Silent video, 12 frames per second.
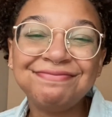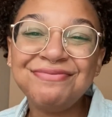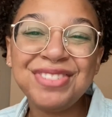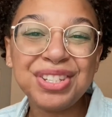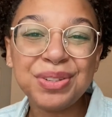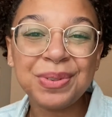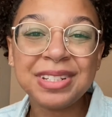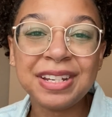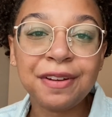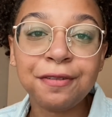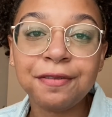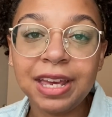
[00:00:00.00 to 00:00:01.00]
Just wasn't
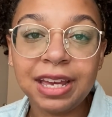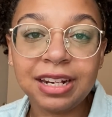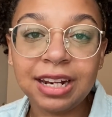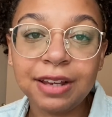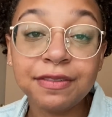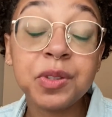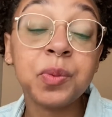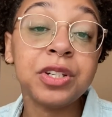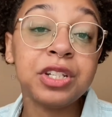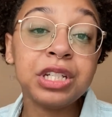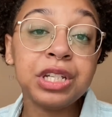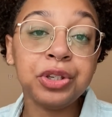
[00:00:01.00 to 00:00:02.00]
a fan. I've
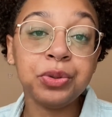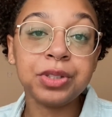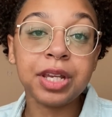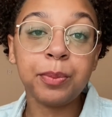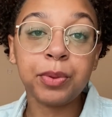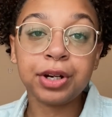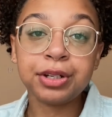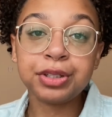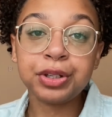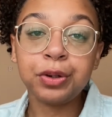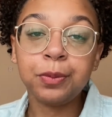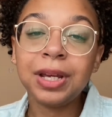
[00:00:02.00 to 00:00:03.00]
switched to using bar
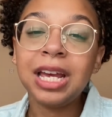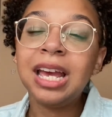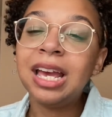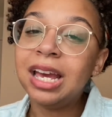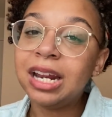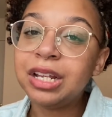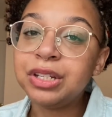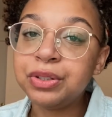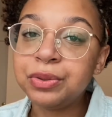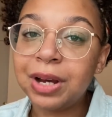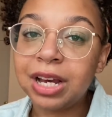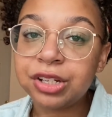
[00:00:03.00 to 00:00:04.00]
soap, and I
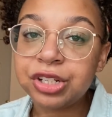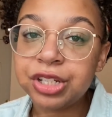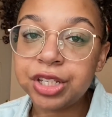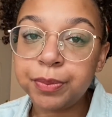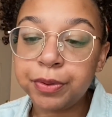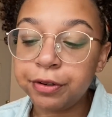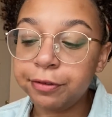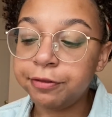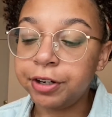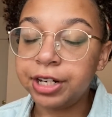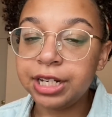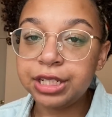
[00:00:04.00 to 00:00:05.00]
do actually
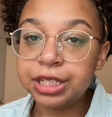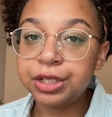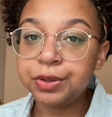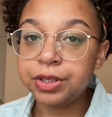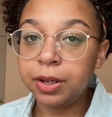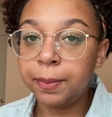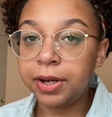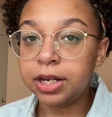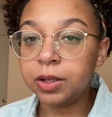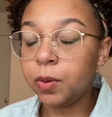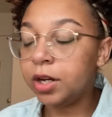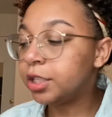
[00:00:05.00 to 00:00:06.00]
prefer it to using
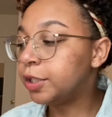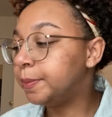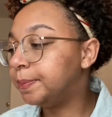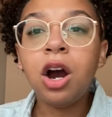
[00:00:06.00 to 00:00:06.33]
body wash.